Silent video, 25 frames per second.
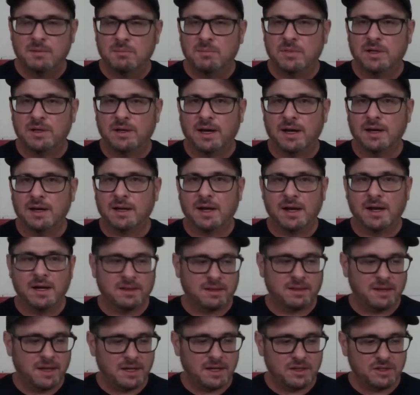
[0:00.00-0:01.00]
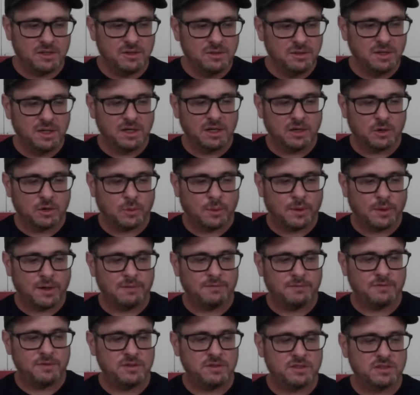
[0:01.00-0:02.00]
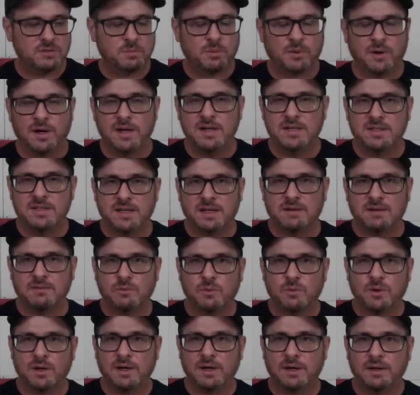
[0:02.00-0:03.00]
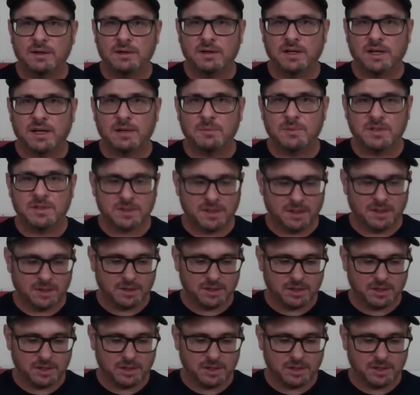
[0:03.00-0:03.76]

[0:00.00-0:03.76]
But I like that, and you can get quite a few sprays is out of one air cab.